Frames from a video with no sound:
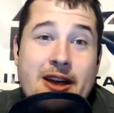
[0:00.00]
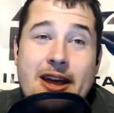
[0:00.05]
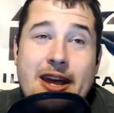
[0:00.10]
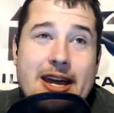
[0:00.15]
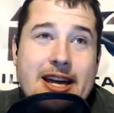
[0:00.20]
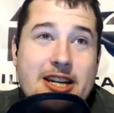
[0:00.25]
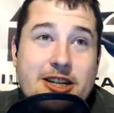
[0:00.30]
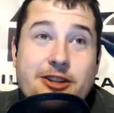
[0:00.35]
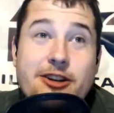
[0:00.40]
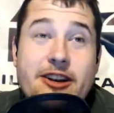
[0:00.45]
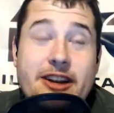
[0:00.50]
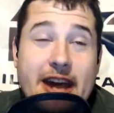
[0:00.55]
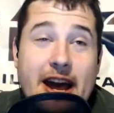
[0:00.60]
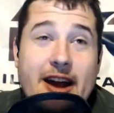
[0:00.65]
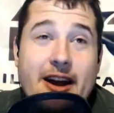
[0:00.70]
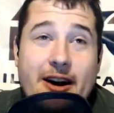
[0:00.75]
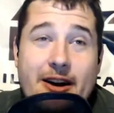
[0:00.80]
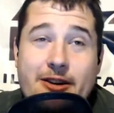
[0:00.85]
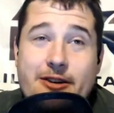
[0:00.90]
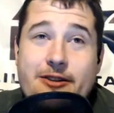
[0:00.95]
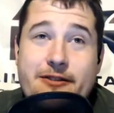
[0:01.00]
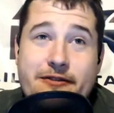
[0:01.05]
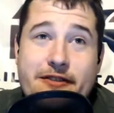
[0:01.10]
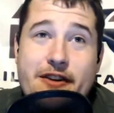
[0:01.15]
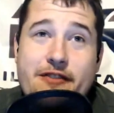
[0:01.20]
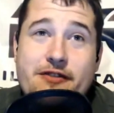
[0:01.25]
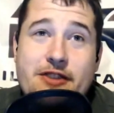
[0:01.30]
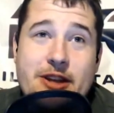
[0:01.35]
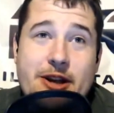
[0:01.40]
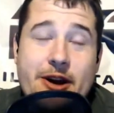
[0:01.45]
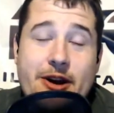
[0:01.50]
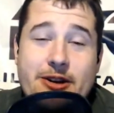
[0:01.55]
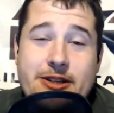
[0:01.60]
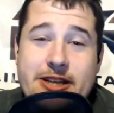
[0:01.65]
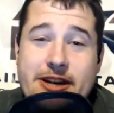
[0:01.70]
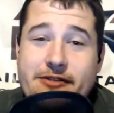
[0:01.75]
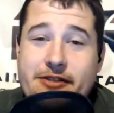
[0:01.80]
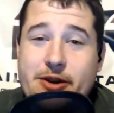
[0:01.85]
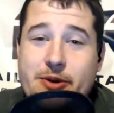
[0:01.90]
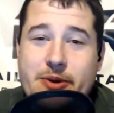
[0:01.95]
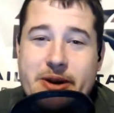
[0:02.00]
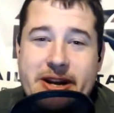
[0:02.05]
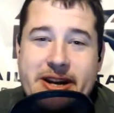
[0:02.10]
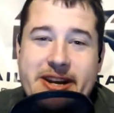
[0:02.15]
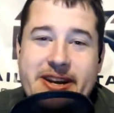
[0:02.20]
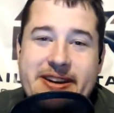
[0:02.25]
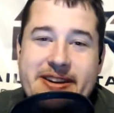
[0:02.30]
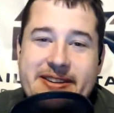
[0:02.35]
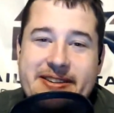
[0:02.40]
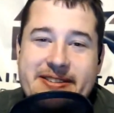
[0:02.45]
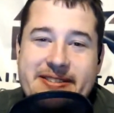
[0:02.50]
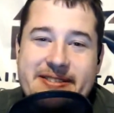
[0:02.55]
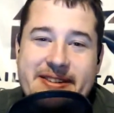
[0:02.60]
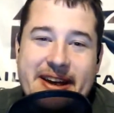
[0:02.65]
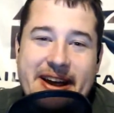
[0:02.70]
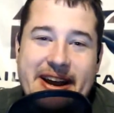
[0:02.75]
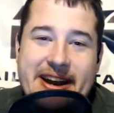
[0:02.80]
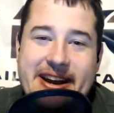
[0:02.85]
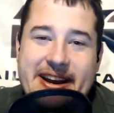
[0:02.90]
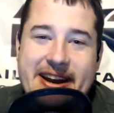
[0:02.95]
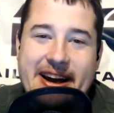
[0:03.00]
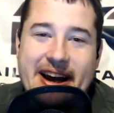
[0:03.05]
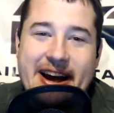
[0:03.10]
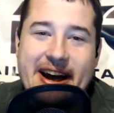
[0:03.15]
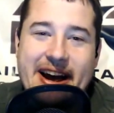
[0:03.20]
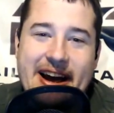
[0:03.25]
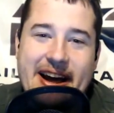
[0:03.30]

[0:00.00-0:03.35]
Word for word: He should get 150 yards every week. Like, I,